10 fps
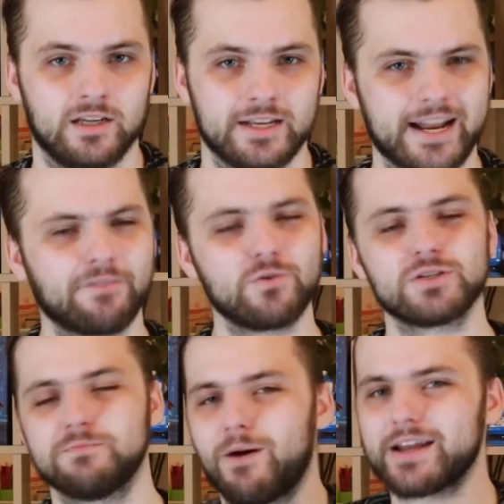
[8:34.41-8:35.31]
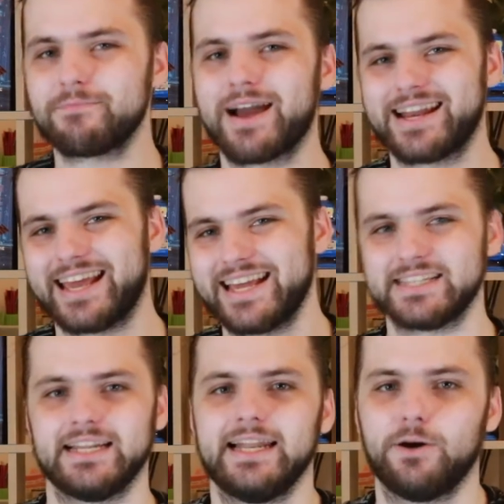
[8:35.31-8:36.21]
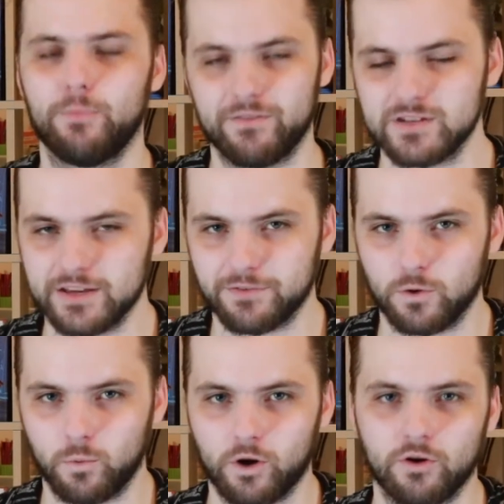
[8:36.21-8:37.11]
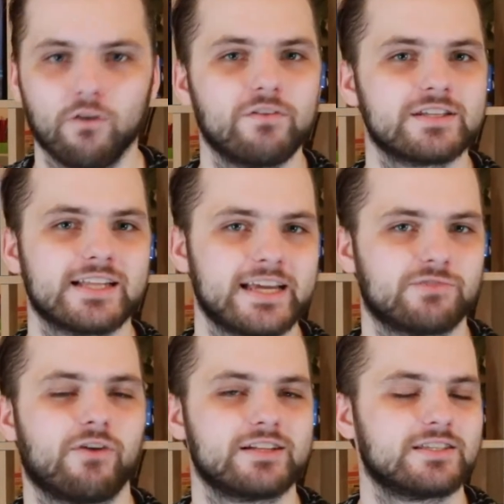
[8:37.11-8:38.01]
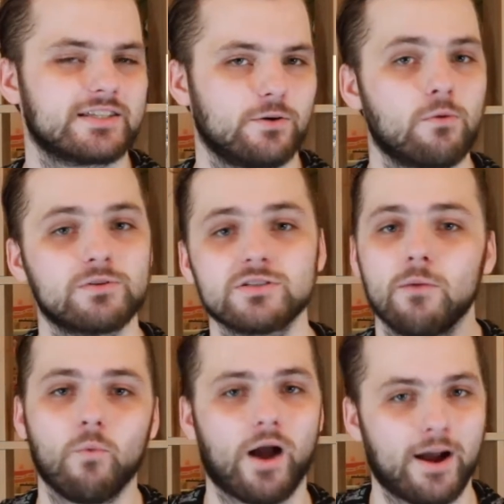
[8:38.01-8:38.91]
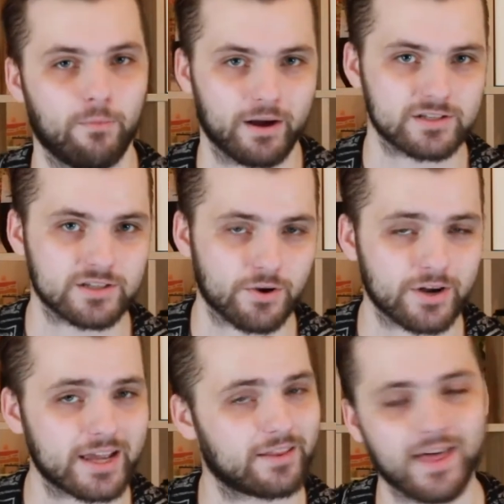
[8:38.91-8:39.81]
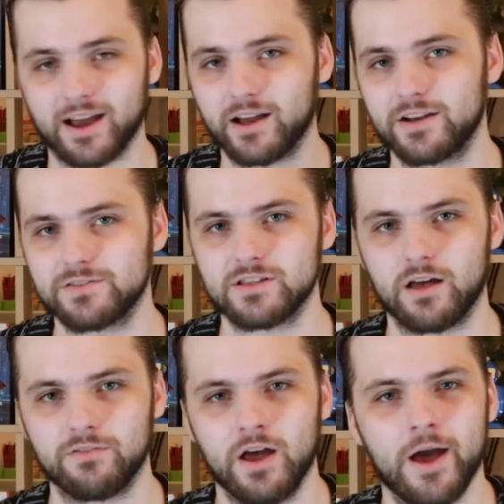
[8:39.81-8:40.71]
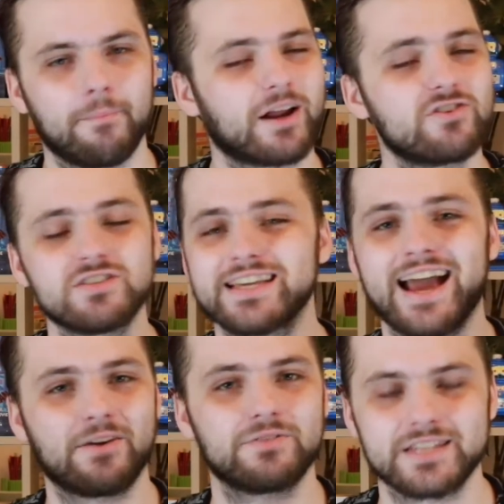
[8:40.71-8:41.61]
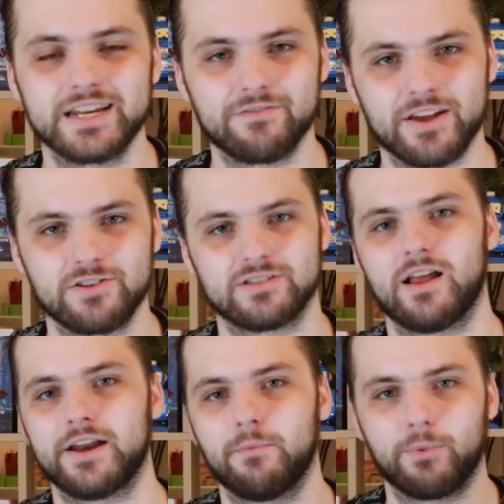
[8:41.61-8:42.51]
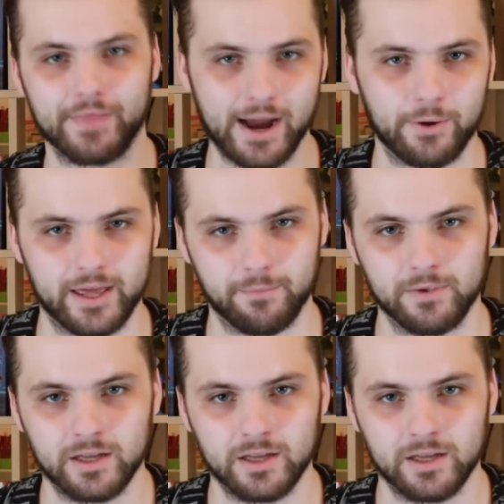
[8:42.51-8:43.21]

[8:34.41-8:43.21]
Now of course Spider-Man is a little bit of a difficult one, obviously his rights are still somewhat held by Sony and that kind of stuff, but I just cannot see an Avengers lineup without him.